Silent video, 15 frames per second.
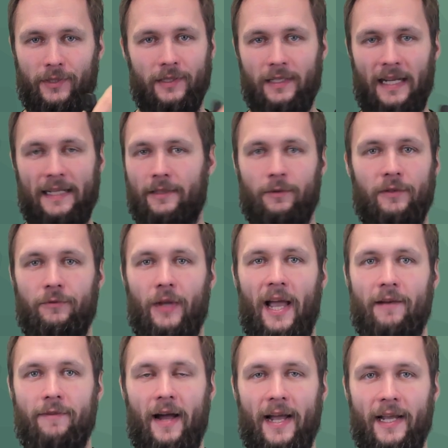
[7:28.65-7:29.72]
like if you have
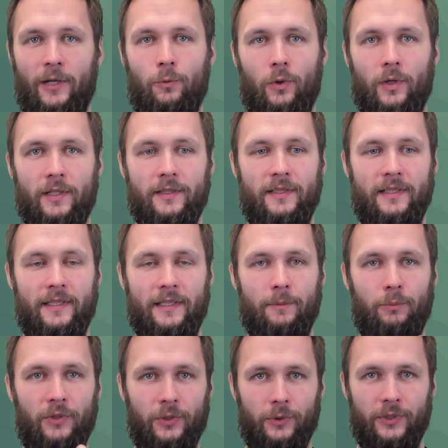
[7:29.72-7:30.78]
high quality and
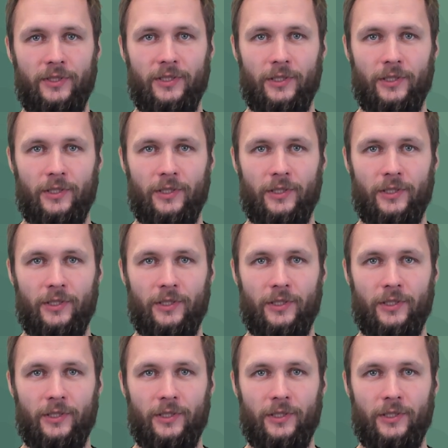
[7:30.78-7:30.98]
purity